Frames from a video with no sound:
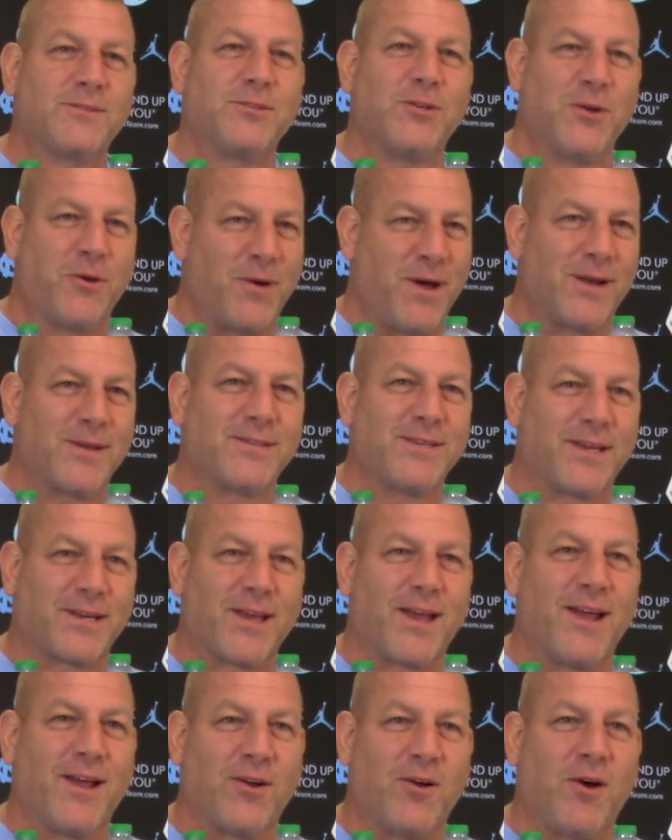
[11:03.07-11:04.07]
To know how to take
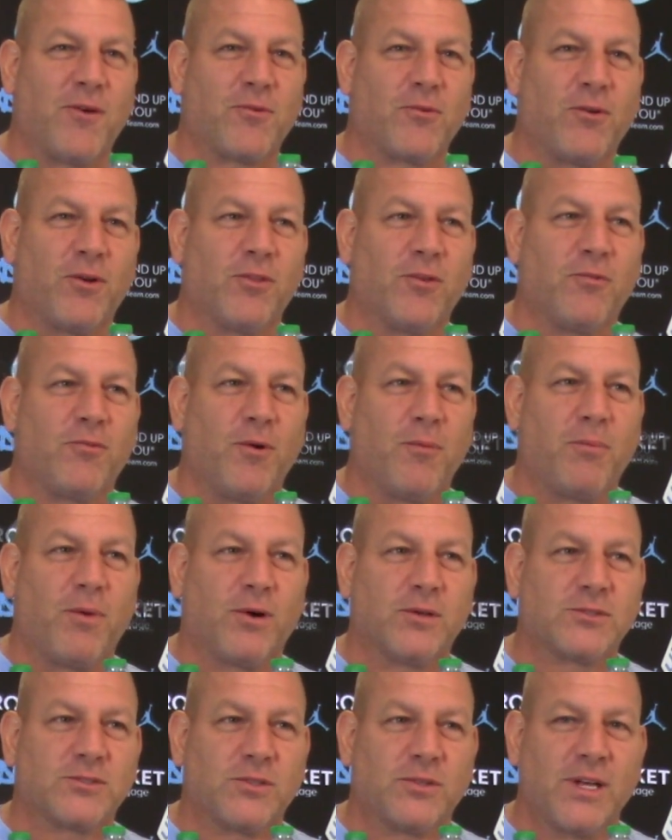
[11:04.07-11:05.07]
a handoff and run the
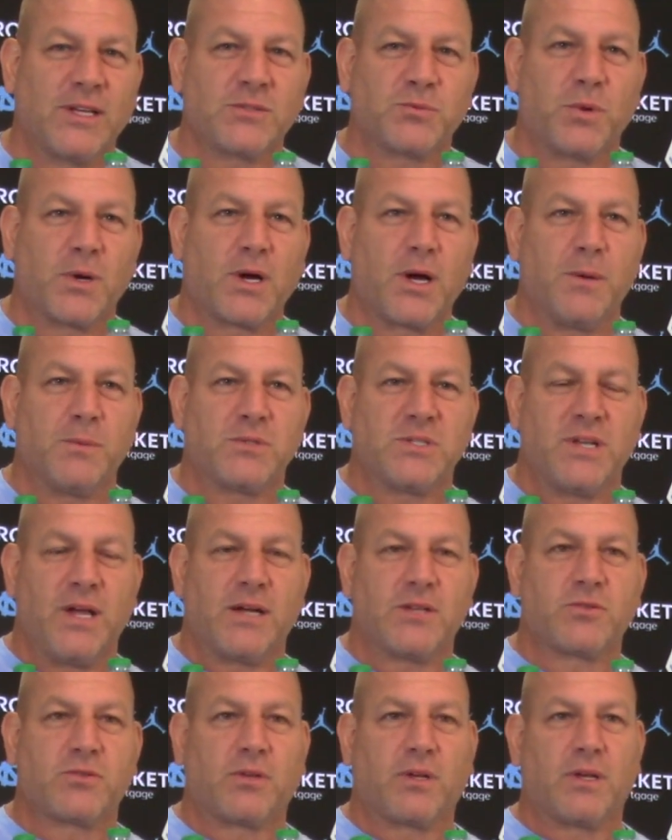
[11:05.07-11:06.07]
football. So that's what comes
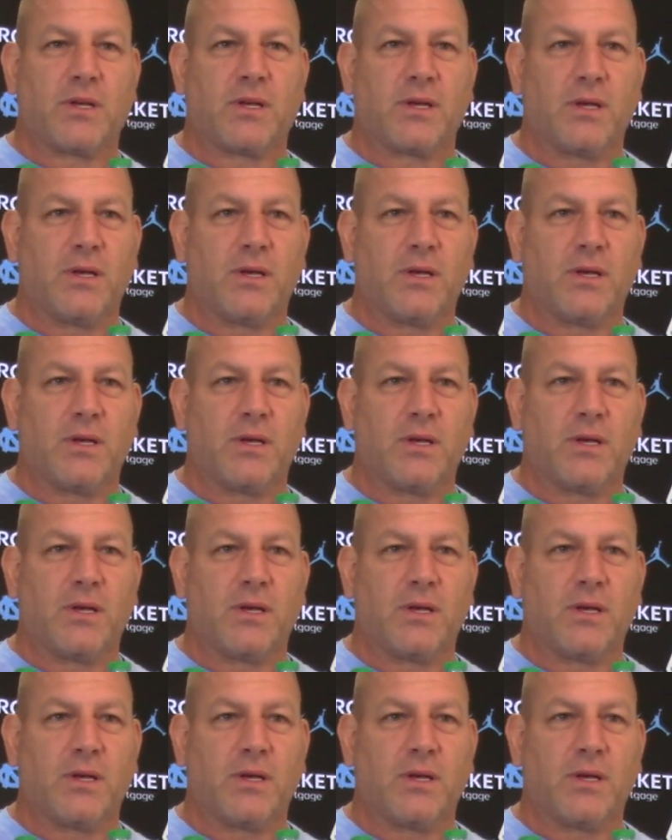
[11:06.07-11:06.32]
naturally.